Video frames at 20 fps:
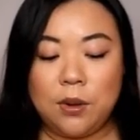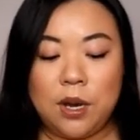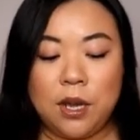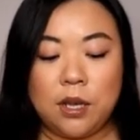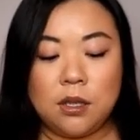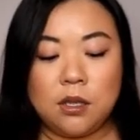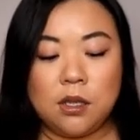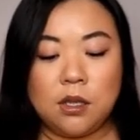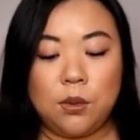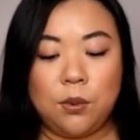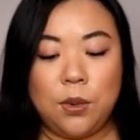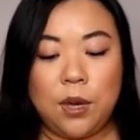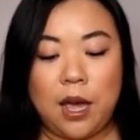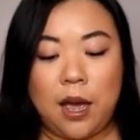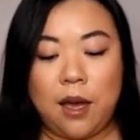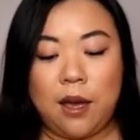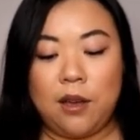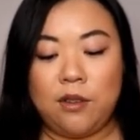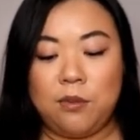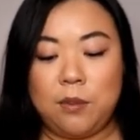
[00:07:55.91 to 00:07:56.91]
next we
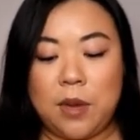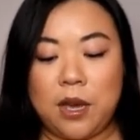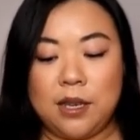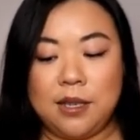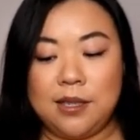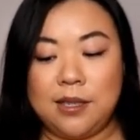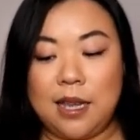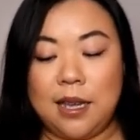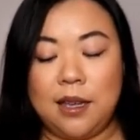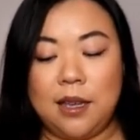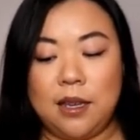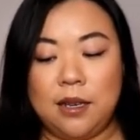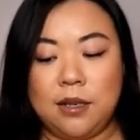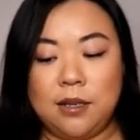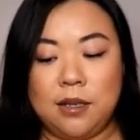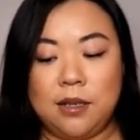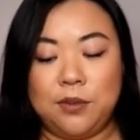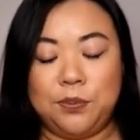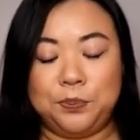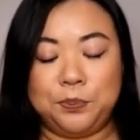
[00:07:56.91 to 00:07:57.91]
have my
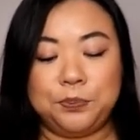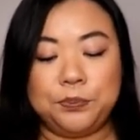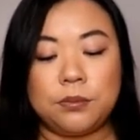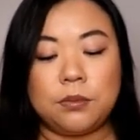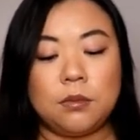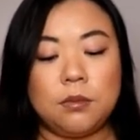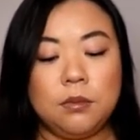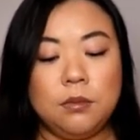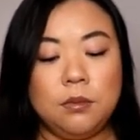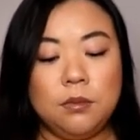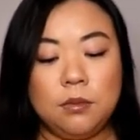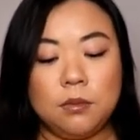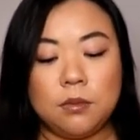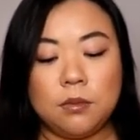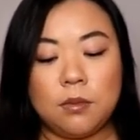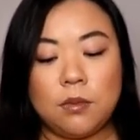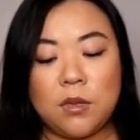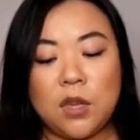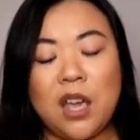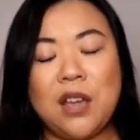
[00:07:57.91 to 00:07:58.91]
second,
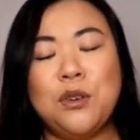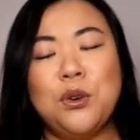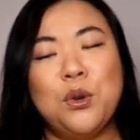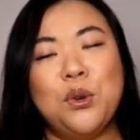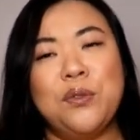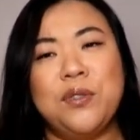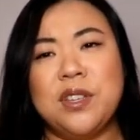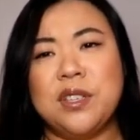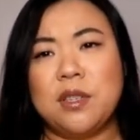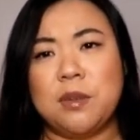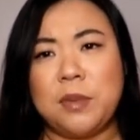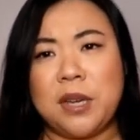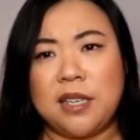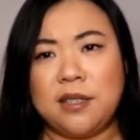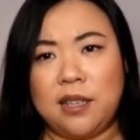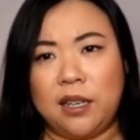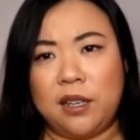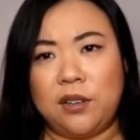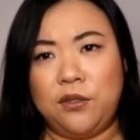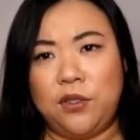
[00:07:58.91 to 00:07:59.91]
I don't know if this is my
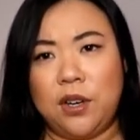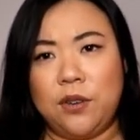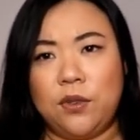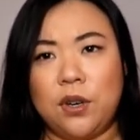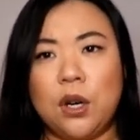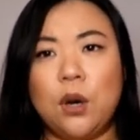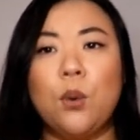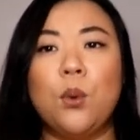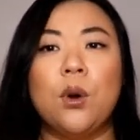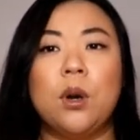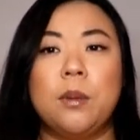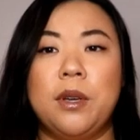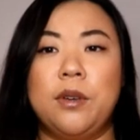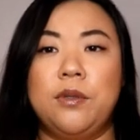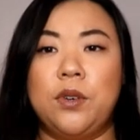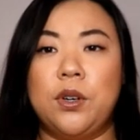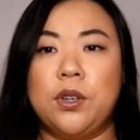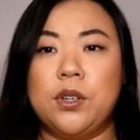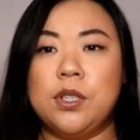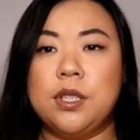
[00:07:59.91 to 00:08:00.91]
second favorite or
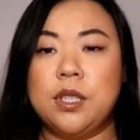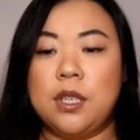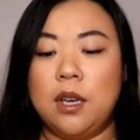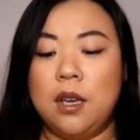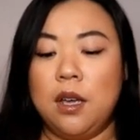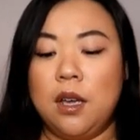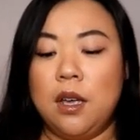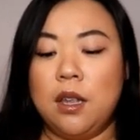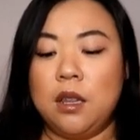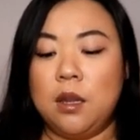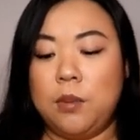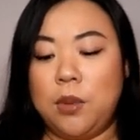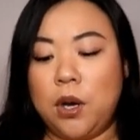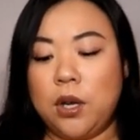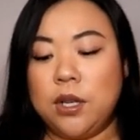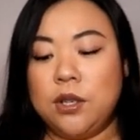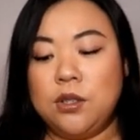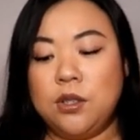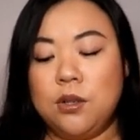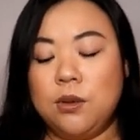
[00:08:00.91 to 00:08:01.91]
first. The
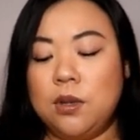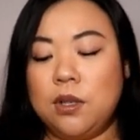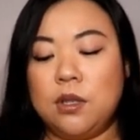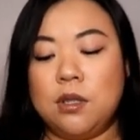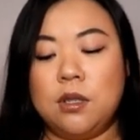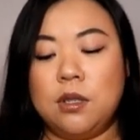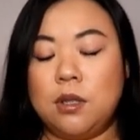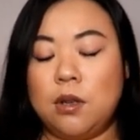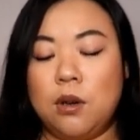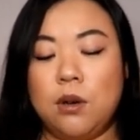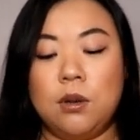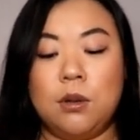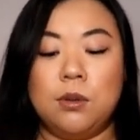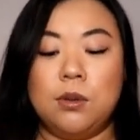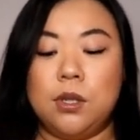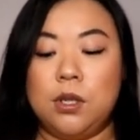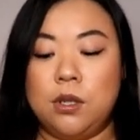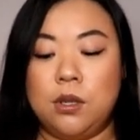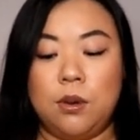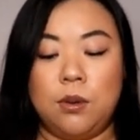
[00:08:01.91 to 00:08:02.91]
bodysuit is so,
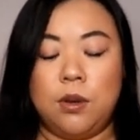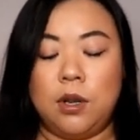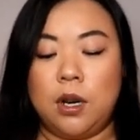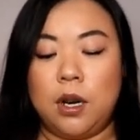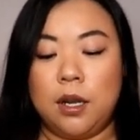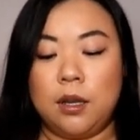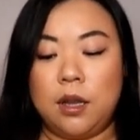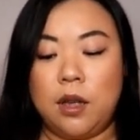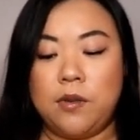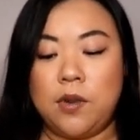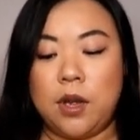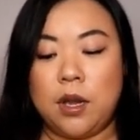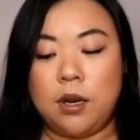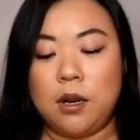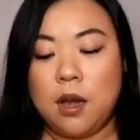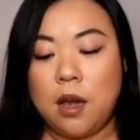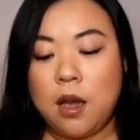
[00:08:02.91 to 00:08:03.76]
so good. I love it.